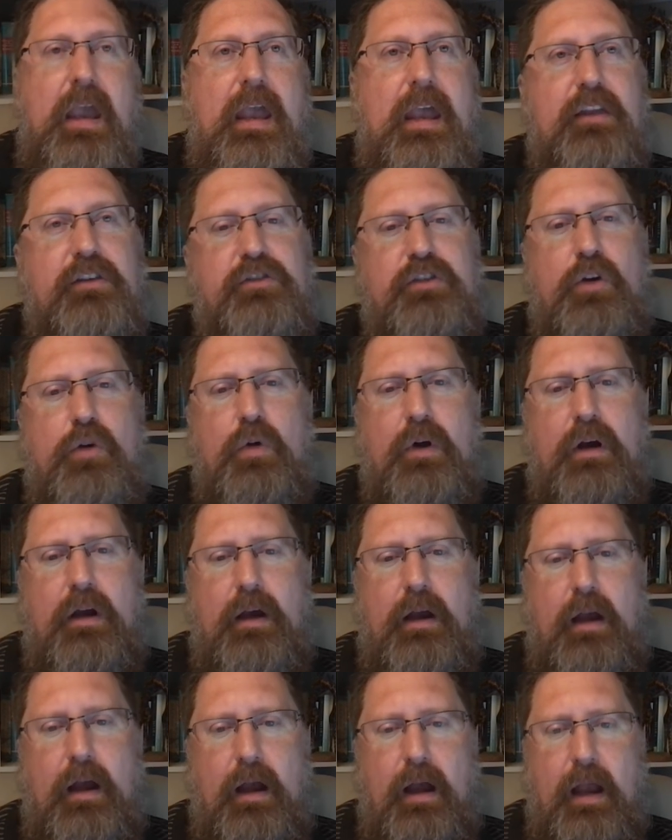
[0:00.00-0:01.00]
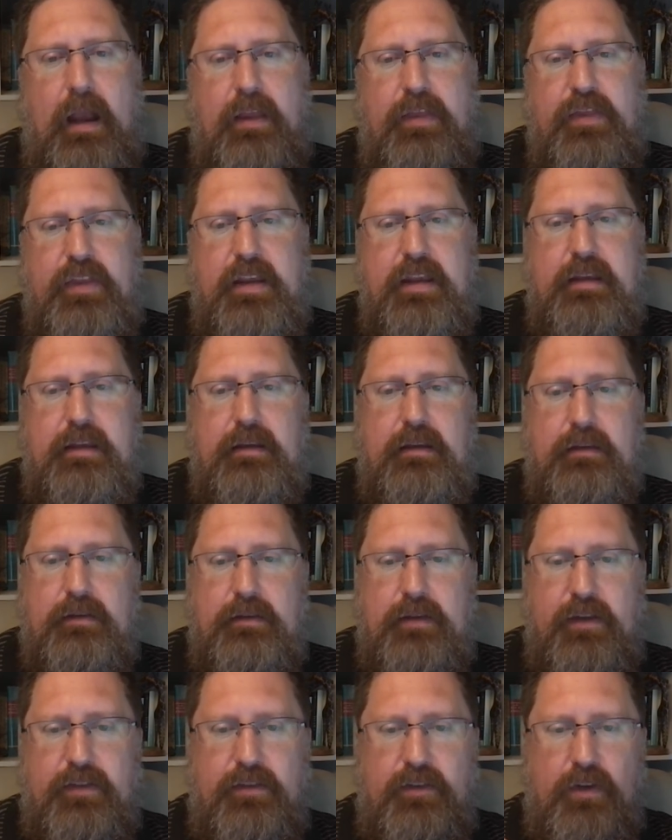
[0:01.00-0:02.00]
And so I think
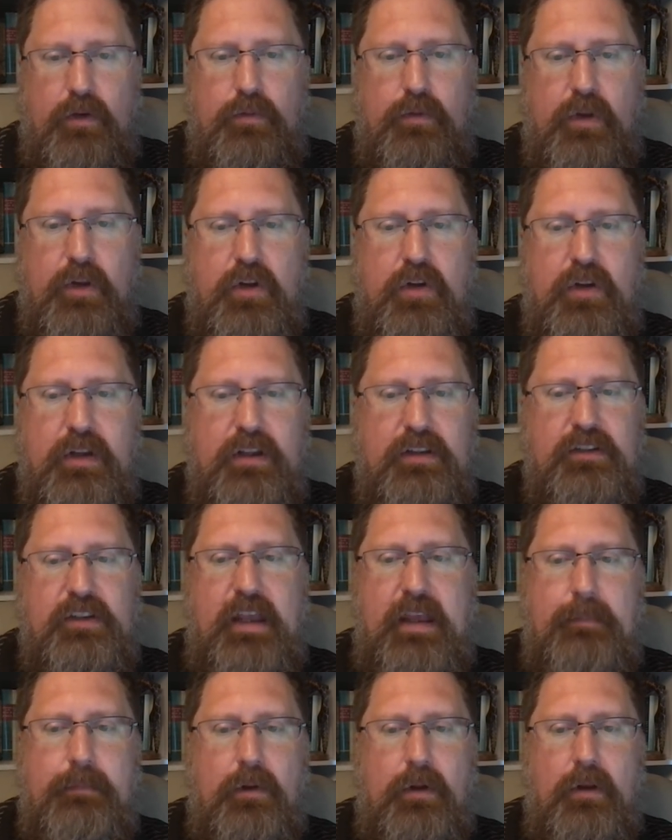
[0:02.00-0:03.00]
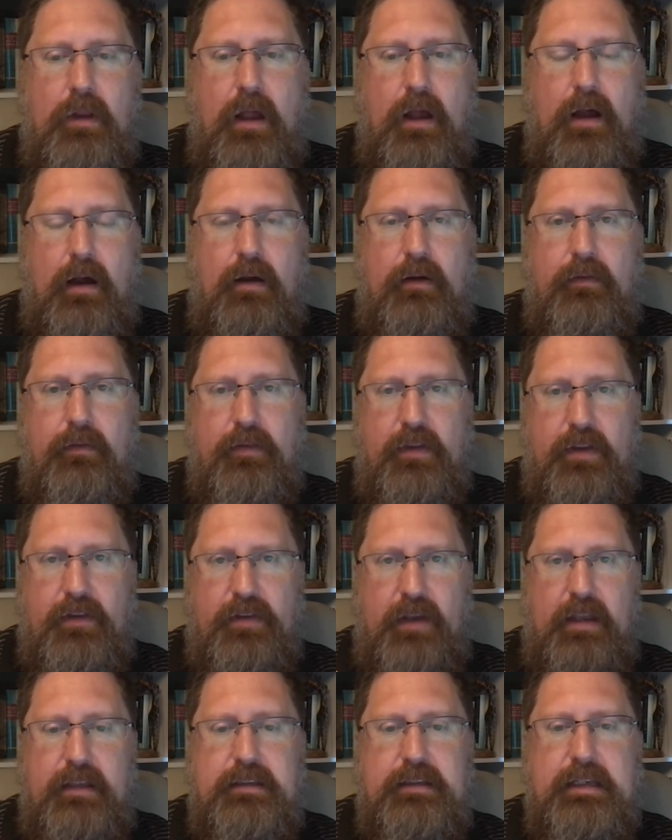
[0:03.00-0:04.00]
this is a really good example of this
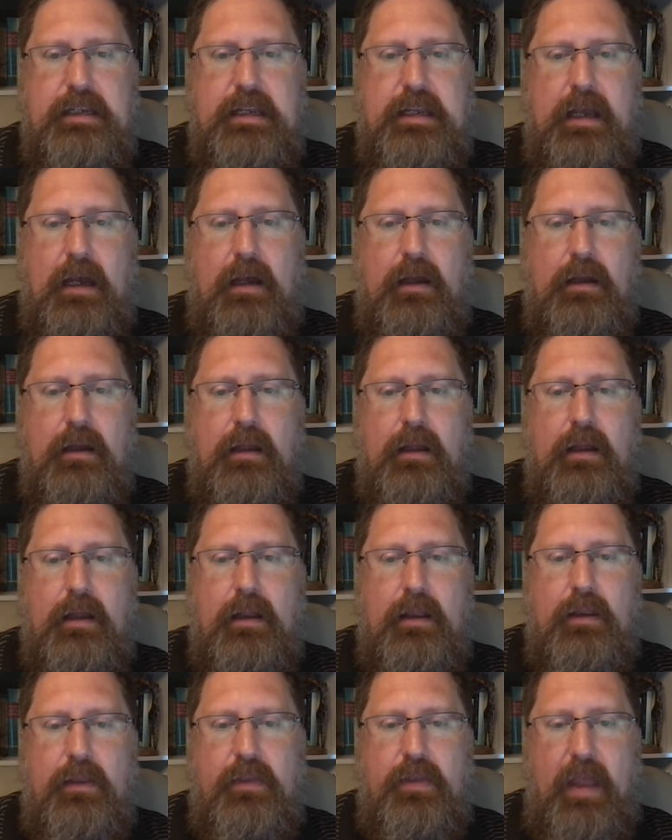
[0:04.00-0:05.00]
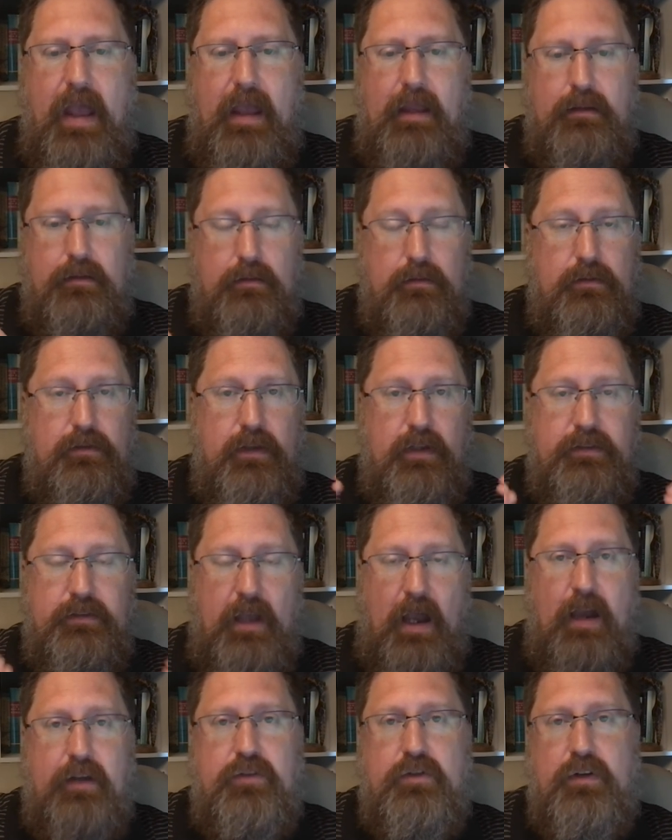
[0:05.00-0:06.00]
idea that the
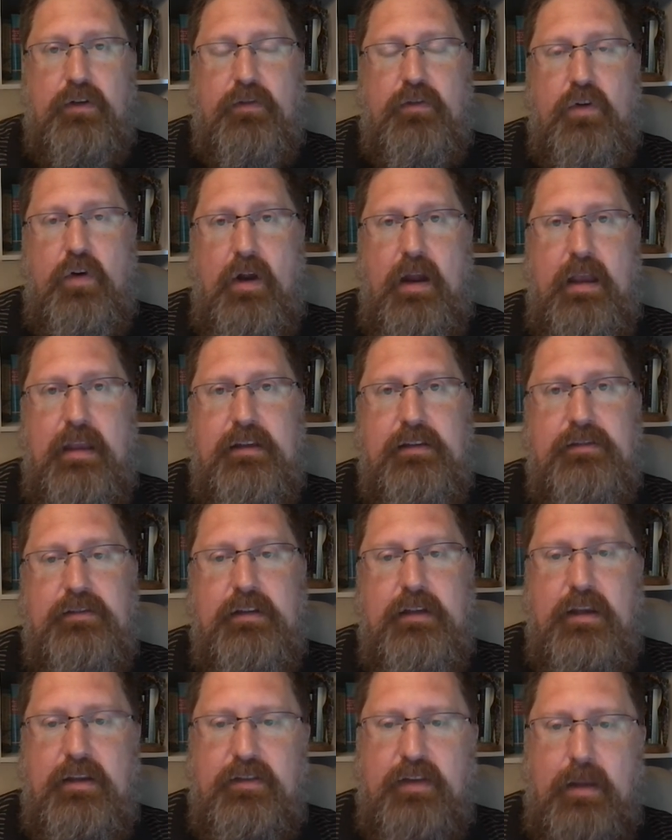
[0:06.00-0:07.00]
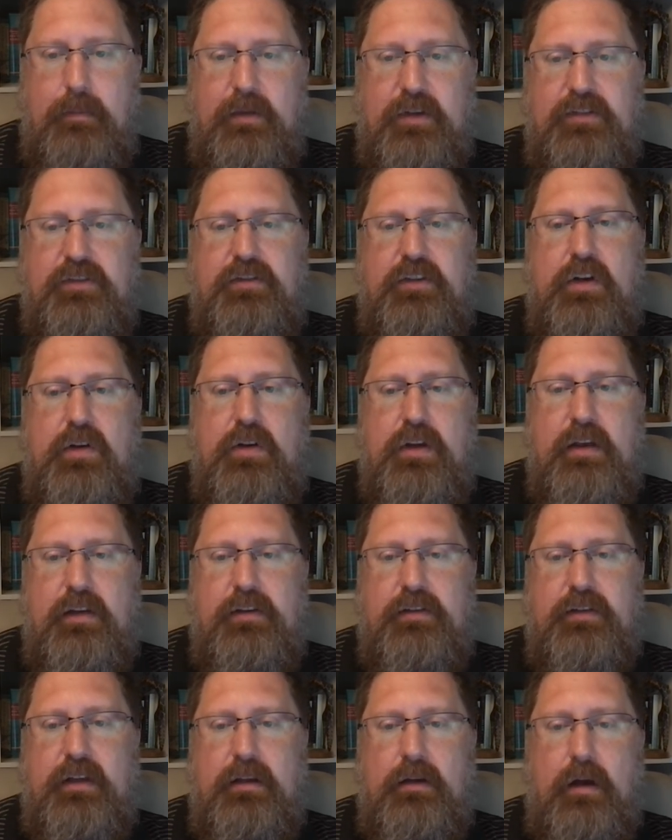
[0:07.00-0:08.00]
doctrine of Christ is a
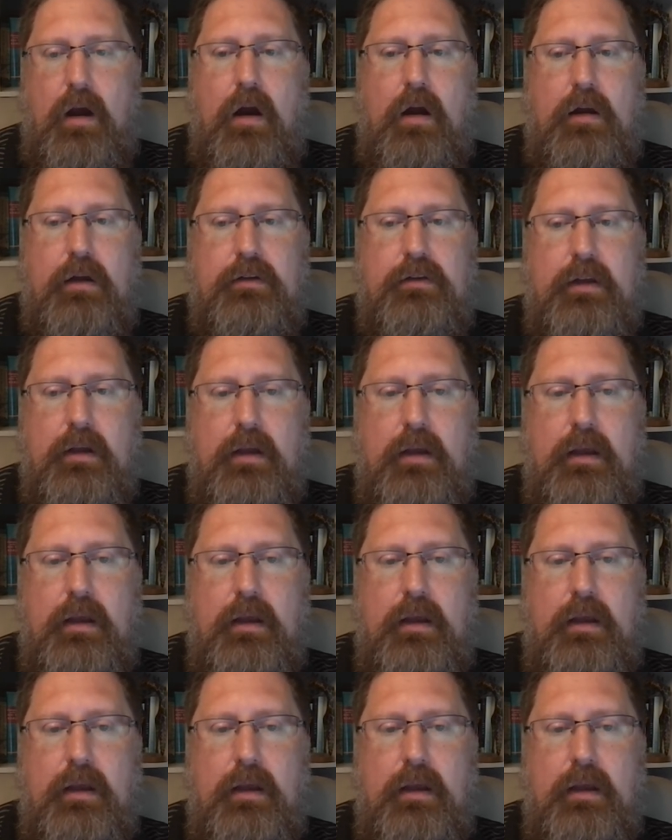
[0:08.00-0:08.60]
mysterious art